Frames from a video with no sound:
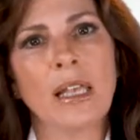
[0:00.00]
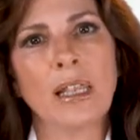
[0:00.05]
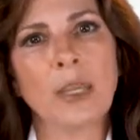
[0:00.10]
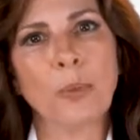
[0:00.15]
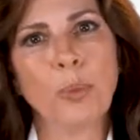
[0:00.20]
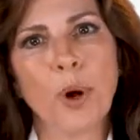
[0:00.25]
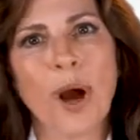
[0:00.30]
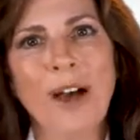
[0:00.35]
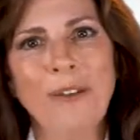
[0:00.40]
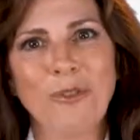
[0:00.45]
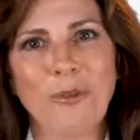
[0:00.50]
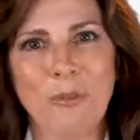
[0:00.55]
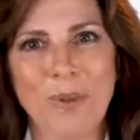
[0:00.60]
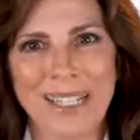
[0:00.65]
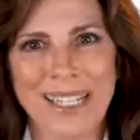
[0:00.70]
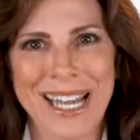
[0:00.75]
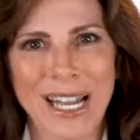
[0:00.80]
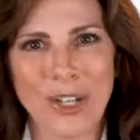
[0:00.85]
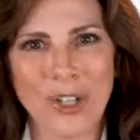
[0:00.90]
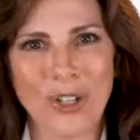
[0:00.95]
The profit
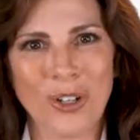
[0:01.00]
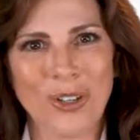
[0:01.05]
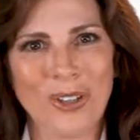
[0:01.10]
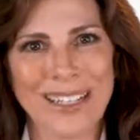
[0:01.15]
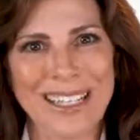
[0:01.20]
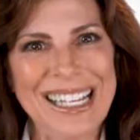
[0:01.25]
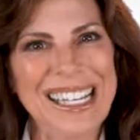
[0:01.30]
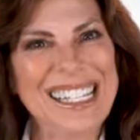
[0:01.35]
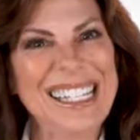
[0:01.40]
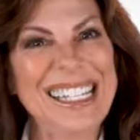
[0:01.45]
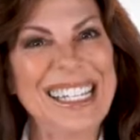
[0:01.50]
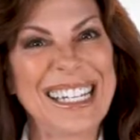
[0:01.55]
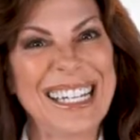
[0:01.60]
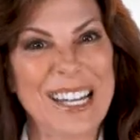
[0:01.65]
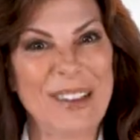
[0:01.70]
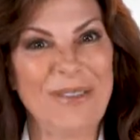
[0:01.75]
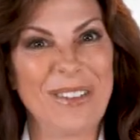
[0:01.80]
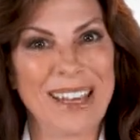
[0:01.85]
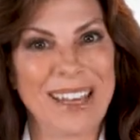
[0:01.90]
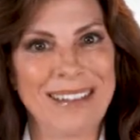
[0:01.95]
potential is
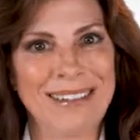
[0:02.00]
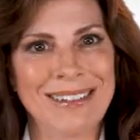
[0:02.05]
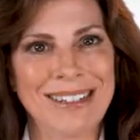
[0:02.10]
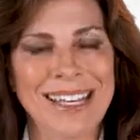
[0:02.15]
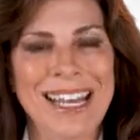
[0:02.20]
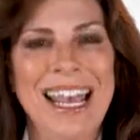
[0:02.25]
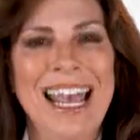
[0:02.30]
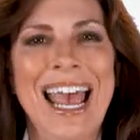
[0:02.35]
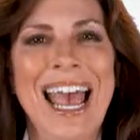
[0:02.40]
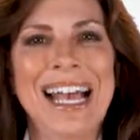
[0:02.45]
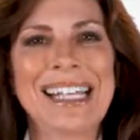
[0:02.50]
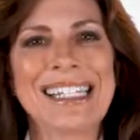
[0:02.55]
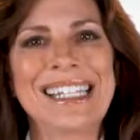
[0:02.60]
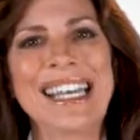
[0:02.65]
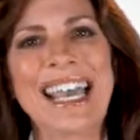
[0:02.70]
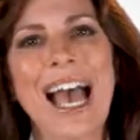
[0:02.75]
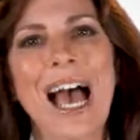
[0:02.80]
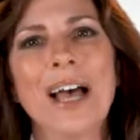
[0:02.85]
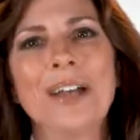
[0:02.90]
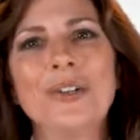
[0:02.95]
significant as
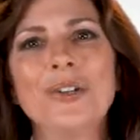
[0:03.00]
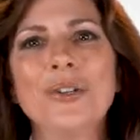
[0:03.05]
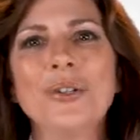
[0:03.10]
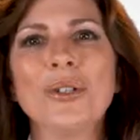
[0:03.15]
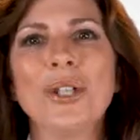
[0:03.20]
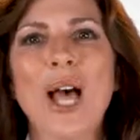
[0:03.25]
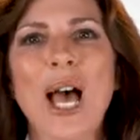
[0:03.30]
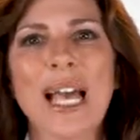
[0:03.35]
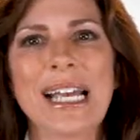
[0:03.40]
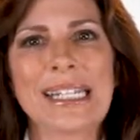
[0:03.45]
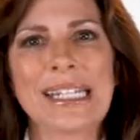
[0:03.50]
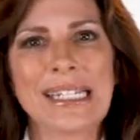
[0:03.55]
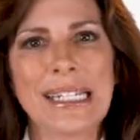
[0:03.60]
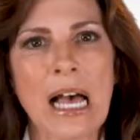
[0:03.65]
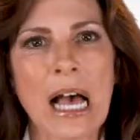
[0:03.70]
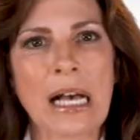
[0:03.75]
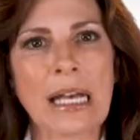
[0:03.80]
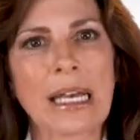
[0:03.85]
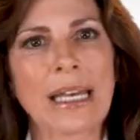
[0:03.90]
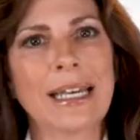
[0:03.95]
the underlying
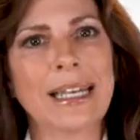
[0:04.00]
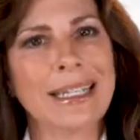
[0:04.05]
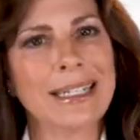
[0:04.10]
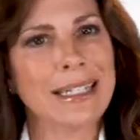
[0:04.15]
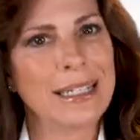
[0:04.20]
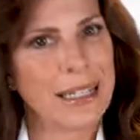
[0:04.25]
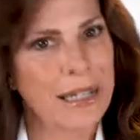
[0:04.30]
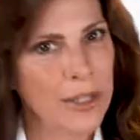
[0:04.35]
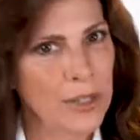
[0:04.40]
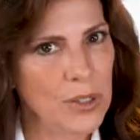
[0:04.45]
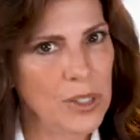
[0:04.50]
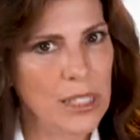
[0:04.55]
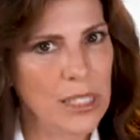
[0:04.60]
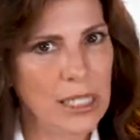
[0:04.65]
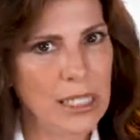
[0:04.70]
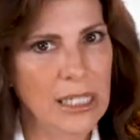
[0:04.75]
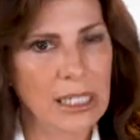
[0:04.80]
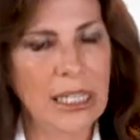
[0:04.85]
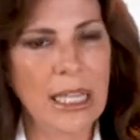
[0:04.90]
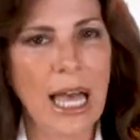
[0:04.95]
stock continues to
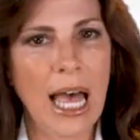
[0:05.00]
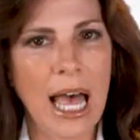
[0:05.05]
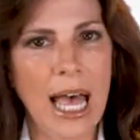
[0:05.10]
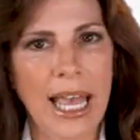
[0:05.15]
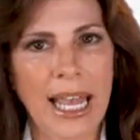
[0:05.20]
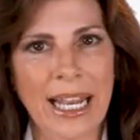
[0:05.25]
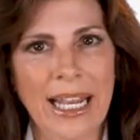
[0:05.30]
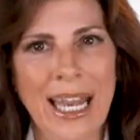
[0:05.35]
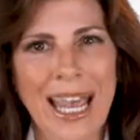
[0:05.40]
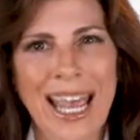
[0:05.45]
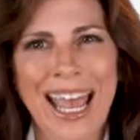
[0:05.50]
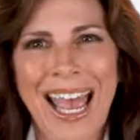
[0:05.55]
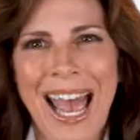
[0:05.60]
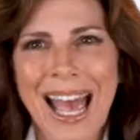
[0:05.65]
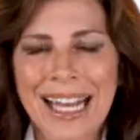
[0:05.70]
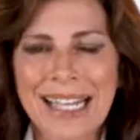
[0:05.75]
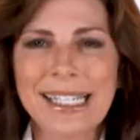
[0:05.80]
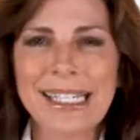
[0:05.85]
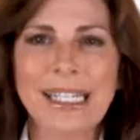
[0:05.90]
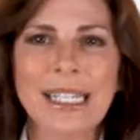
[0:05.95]
decline and is